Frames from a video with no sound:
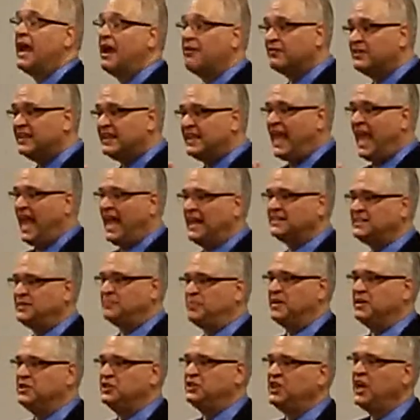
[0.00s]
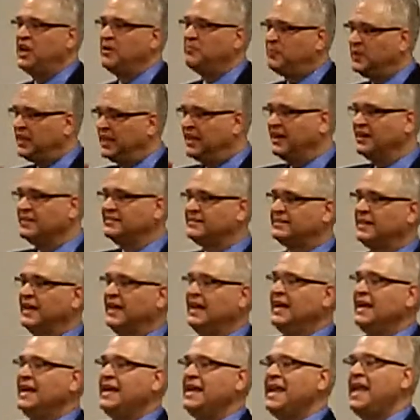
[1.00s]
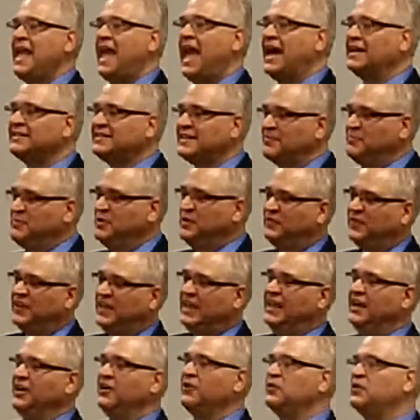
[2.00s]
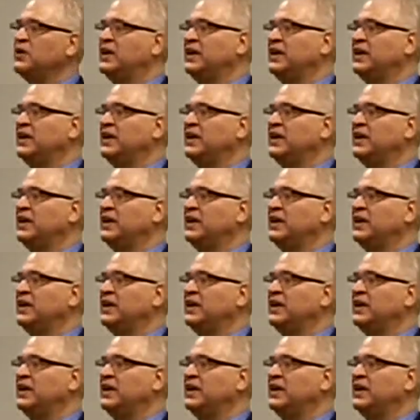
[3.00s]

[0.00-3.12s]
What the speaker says: Everything has to be in shape because as I'm moving here,